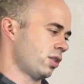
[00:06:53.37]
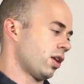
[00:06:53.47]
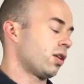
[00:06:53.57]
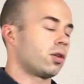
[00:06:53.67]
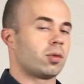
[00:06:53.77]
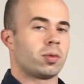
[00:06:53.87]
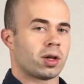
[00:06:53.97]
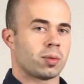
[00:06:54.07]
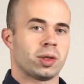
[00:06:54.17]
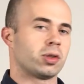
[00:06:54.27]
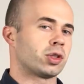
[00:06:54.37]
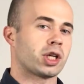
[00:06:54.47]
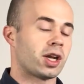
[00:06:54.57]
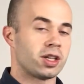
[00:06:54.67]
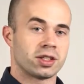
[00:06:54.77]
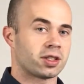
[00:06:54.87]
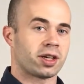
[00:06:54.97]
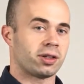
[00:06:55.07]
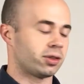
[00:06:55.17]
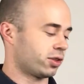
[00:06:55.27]
standard run-of-the-mill
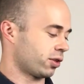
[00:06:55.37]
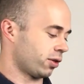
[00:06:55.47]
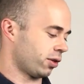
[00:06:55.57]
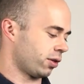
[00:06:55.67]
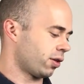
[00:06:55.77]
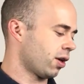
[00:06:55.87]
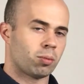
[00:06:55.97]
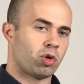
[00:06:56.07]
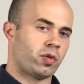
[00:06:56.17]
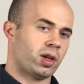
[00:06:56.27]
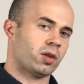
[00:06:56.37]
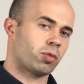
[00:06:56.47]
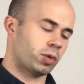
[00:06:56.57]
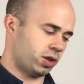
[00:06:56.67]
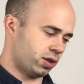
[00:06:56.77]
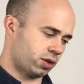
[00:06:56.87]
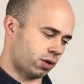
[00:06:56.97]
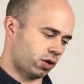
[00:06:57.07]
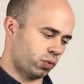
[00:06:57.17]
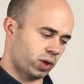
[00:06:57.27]
Chinese-style disc guard. Moving up from the disc
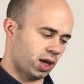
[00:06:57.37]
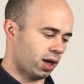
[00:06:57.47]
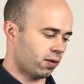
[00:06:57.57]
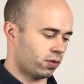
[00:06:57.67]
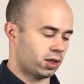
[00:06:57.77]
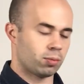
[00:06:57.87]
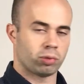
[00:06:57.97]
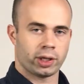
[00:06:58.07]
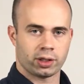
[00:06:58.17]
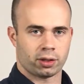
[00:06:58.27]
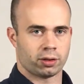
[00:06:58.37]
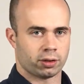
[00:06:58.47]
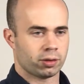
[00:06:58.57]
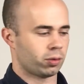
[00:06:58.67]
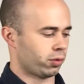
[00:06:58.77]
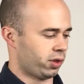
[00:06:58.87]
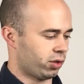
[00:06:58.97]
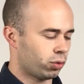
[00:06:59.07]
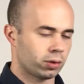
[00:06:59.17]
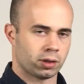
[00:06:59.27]
guard, we have the blade collar, or the
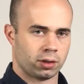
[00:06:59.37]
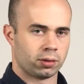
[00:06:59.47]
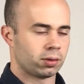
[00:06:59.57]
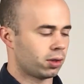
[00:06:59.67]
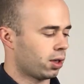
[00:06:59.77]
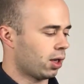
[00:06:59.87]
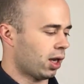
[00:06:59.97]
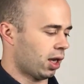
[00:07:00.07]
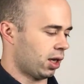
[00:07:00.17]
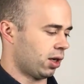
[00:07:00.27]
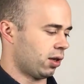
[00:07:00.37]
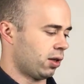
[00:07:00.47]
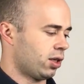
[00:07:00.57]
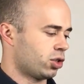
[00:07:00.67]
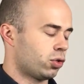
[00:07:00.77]
tunko. And this